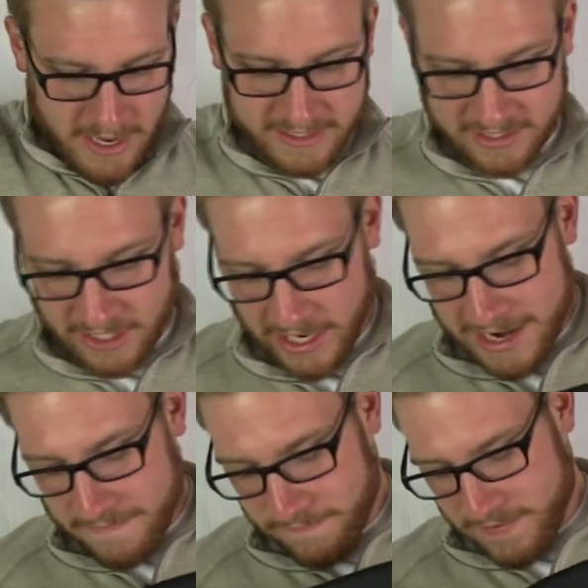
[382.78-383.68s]
It's a
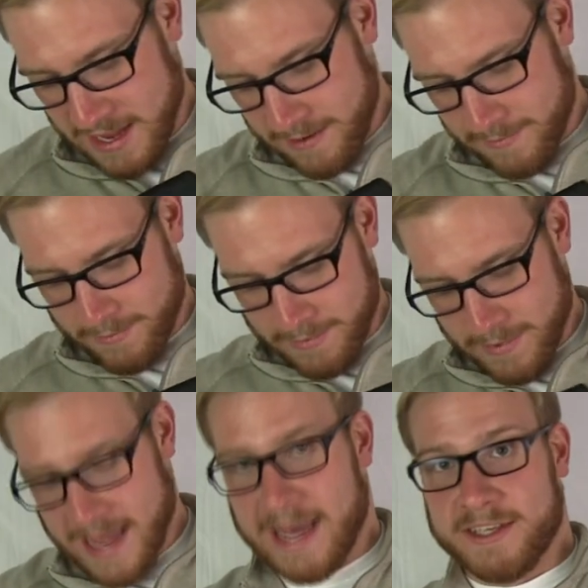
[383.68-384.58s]
tight fit,
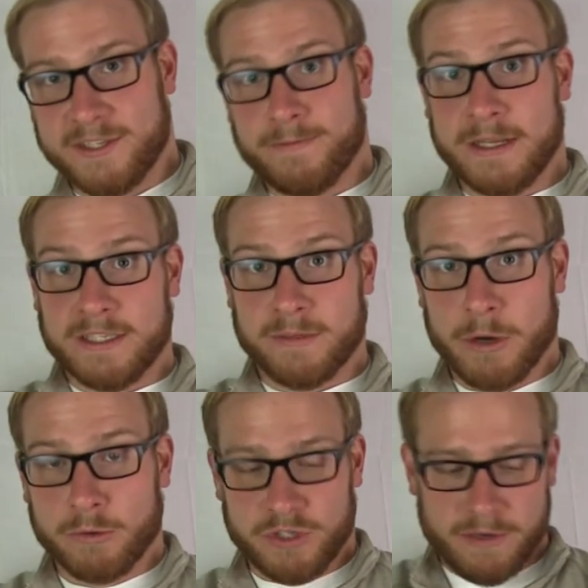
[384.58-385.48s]
as it's
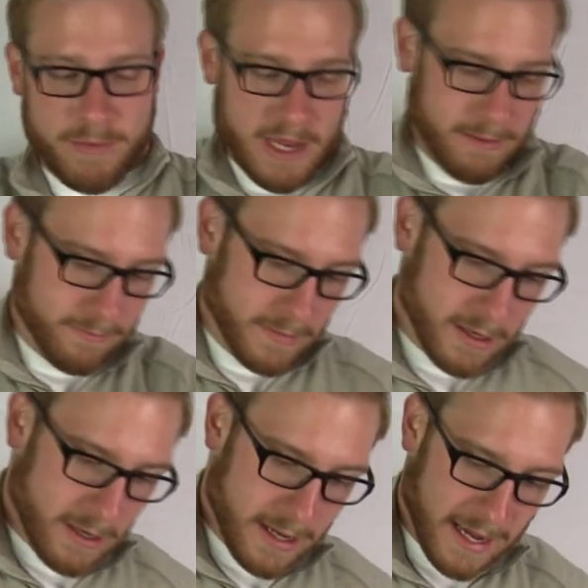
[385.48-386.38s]
supposed to be,
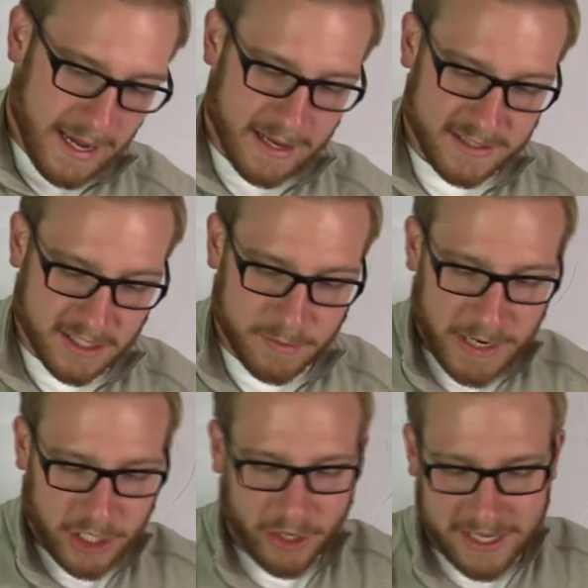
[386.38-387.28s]
and it's
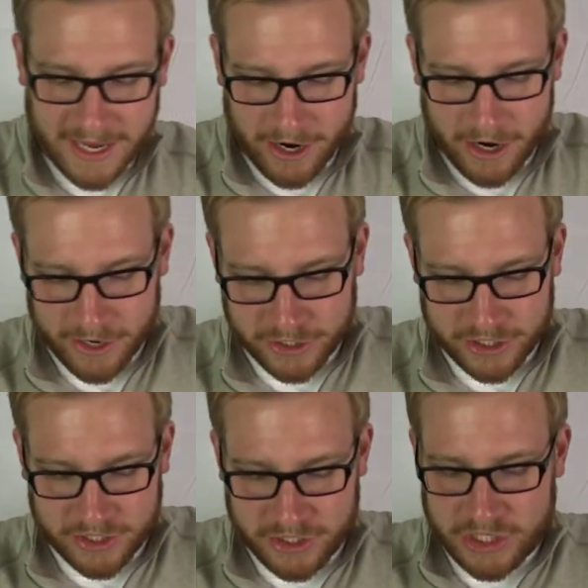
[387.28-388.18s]
especially kind of hard to
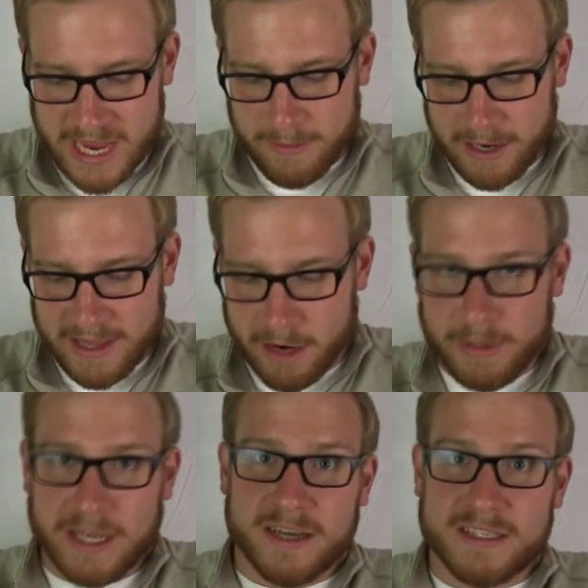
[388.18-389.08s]
just jam it in there
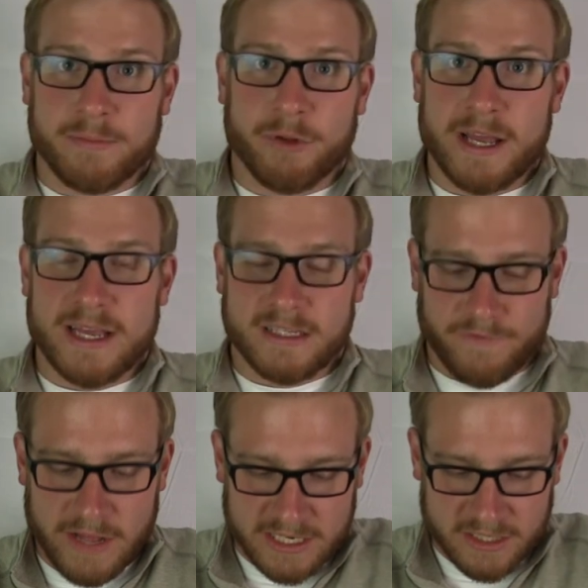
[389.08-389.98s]
because the plate is
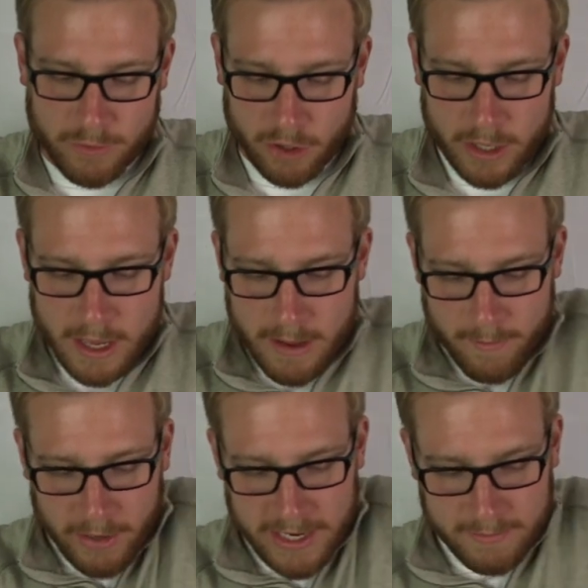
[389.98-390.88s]
flexible,
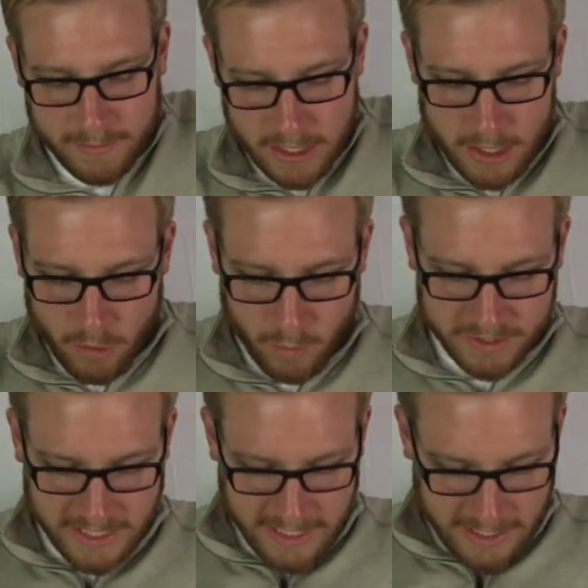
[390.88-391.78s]
but
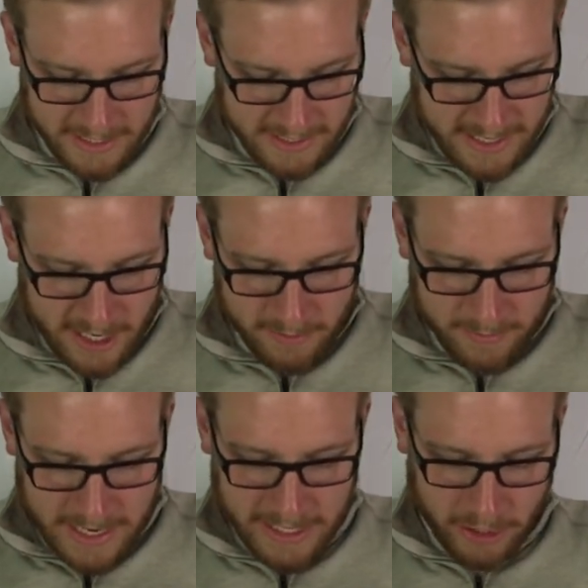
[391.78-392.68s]
once I get it in there,
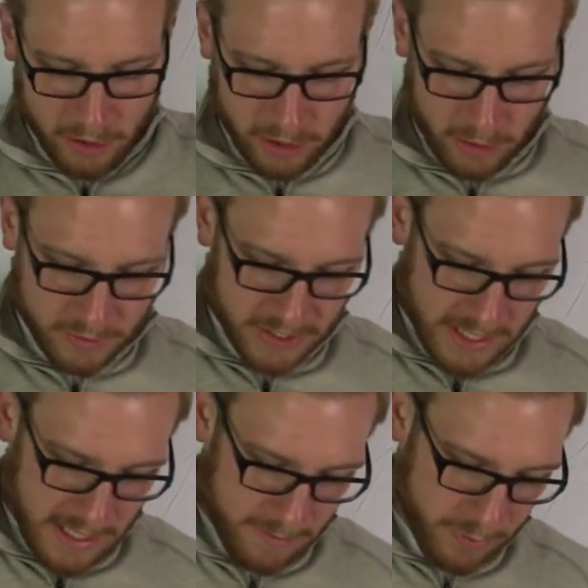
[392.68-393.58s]
I can close
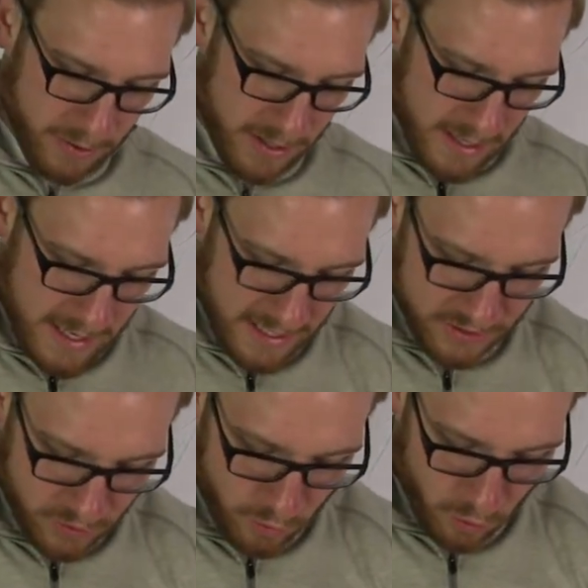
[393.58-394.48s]
it up
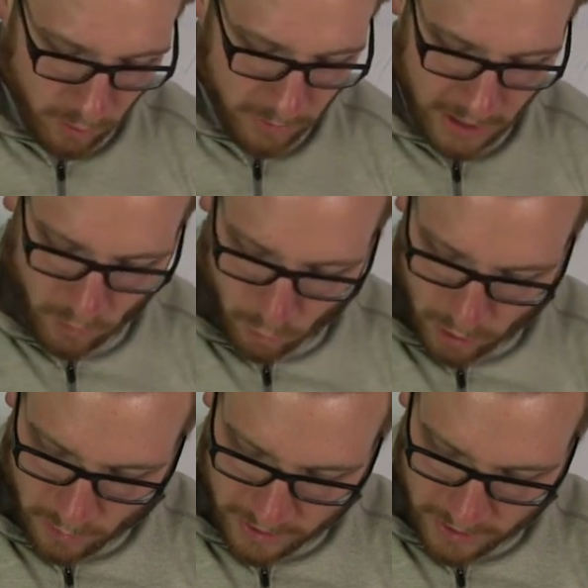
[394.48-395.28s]
as you normally would